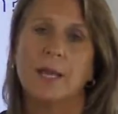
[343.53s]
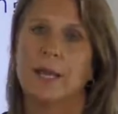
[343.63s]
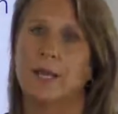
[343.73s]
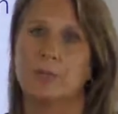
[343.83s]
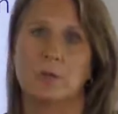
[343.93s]

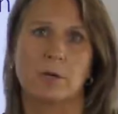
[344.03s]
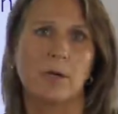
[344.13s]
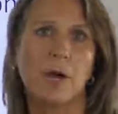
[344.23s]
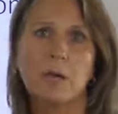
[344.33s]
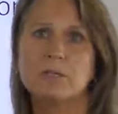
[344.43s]
and your
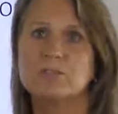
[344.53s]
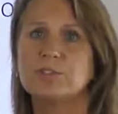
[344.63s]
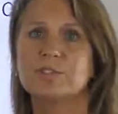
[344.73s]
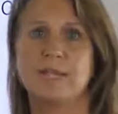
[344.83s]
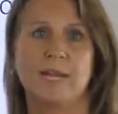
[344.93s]

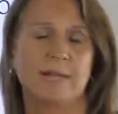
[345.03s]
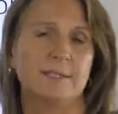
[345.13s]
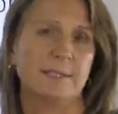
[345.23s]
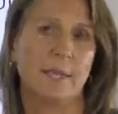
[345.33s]
oncologist has